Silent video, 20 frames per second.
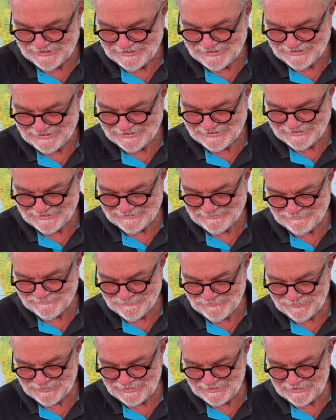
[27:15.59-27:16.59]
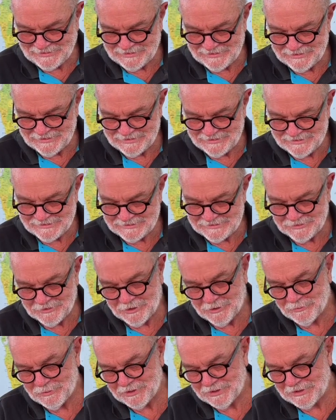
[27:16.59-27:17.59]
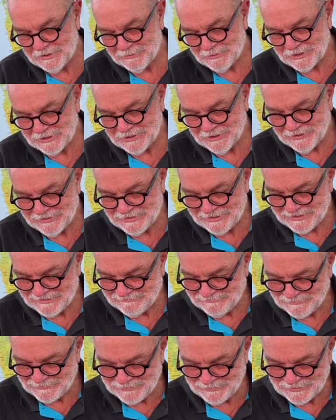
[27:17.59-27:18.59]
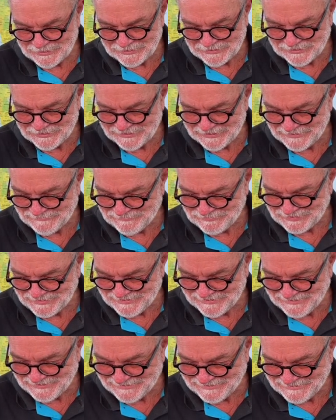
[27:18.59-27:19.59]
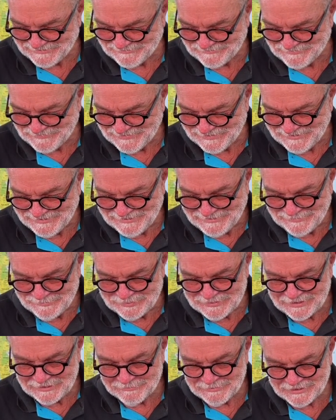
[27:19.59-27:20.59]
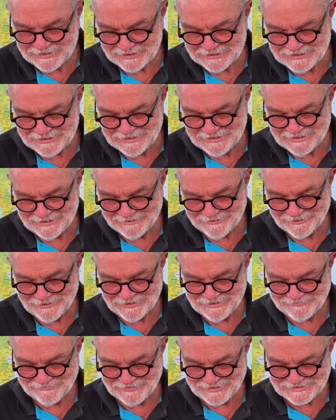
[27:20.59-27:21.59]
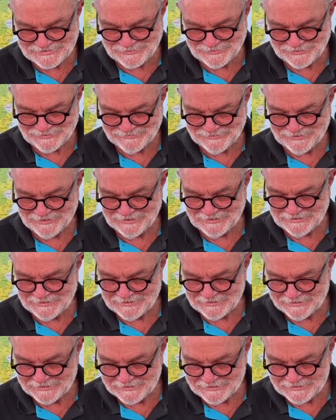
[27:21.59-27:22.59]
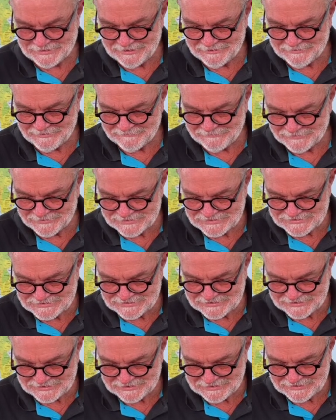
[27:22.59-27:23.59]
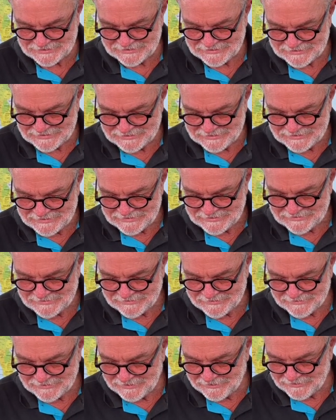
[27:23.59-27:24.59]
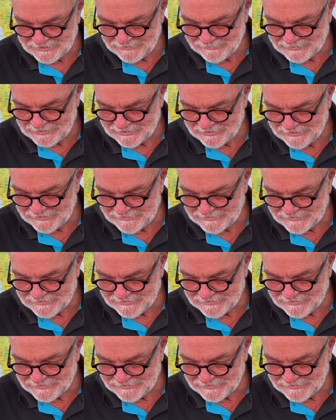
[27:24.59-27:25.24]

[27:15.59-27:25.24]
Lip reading: I don't want to go there. We won't go there. But anyway, they didn't get a lot of their facts quite right. Now I've lost the... Oh, here we go.